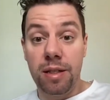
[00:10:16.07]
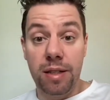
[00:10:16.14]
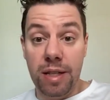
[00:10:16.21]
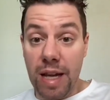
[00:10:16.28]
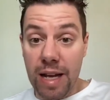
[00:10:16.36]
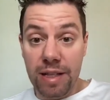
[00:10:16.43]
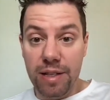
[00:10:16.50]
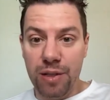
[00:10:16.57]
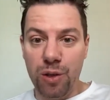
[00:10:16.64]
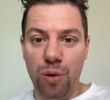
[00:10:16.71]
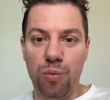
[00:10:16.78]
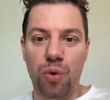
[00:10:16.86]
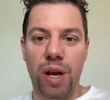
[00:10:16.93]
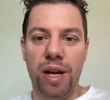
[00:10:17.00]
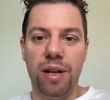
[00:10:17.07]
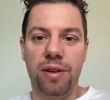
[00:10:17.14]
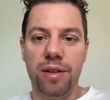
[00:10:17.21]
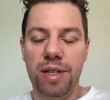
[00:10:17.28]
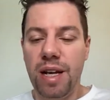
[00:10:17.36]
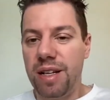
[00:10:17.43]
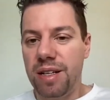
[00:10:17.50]
that no-brainer,
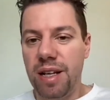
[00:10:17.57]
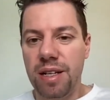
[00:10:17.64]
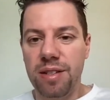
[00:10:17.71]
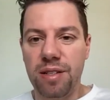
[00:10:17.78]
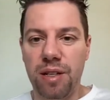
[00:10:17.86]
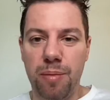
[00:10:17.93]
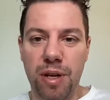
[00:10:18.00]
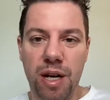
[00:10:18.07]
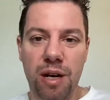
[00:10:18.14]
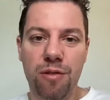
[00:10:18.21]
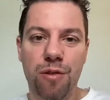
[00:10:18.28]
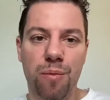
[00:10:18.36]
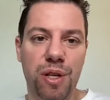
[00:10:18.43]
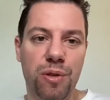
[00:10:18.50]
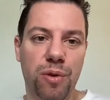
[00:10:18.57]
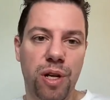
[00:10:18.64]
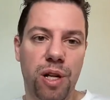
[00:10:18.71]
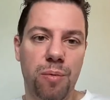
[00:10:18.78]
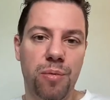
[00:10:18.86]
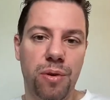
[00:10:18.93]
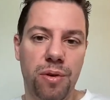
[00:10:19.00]
then then it's gonna be hard for me to
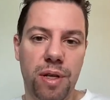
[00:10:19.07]
help you.